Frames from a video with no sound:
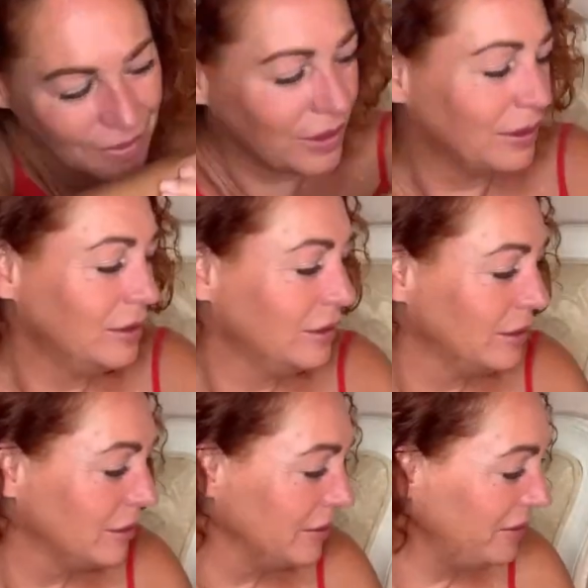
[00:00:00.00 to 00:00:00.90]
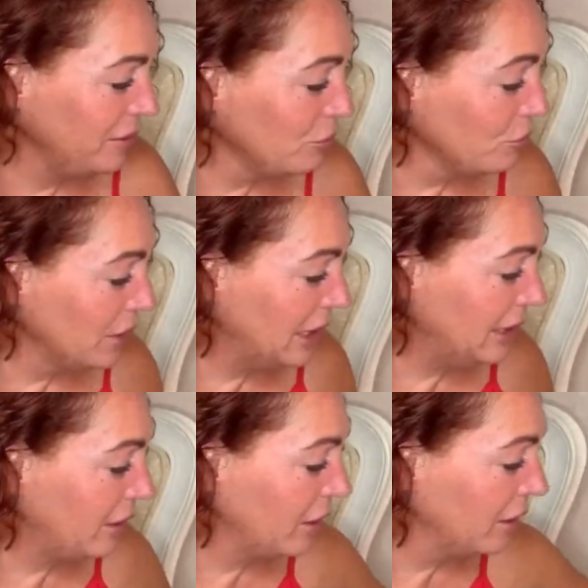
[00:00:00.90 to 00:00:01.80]
Oh, this is
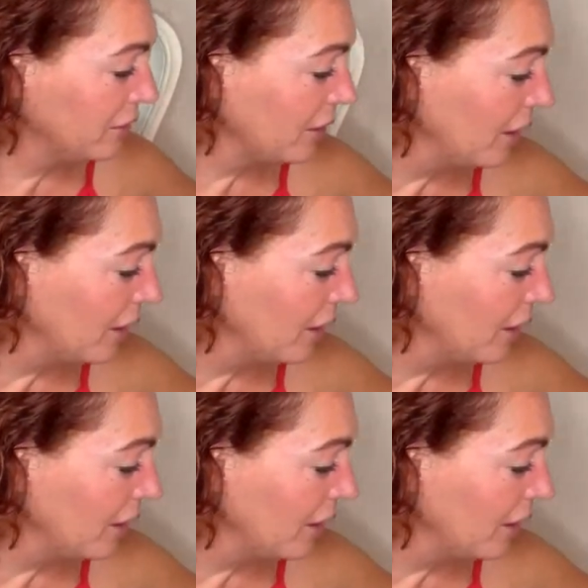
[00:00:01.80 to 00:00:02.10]
really good.